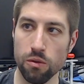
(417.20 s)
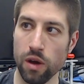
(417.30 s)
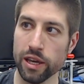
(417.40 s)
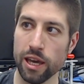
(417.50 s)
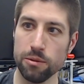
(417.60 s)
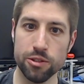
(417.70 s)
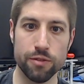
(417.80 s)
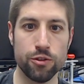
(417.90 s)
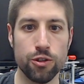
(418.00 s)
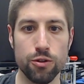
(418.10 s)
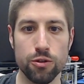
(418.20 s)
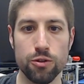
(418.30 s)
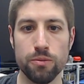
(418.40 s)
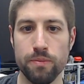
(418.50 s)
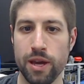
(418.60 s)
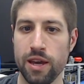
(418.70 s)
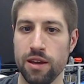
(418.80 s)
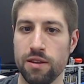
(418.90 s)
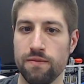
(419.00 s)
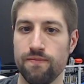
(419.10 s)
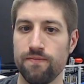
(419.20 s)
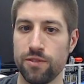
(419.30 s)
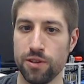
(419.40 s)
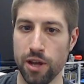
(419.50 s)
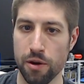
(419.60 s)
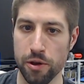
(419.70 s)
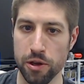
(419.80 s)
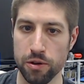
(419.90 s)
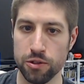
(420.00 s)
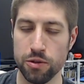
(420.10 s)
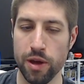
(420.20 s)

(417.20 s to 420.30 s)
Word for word: Y cables, you have two main scenarios.